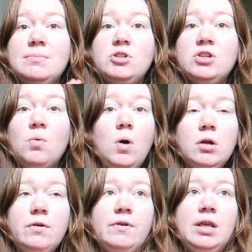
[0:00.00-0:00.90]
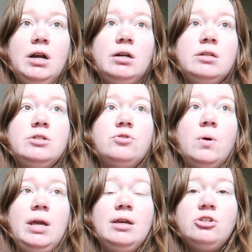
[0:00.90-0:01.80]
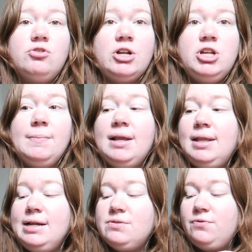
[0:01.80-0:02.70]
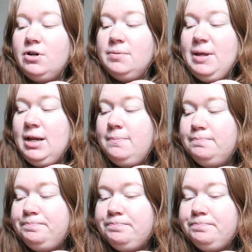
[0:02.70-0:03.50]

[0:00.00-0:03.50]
I'm just going to walk over there, enjoy stretching my legs for a minute.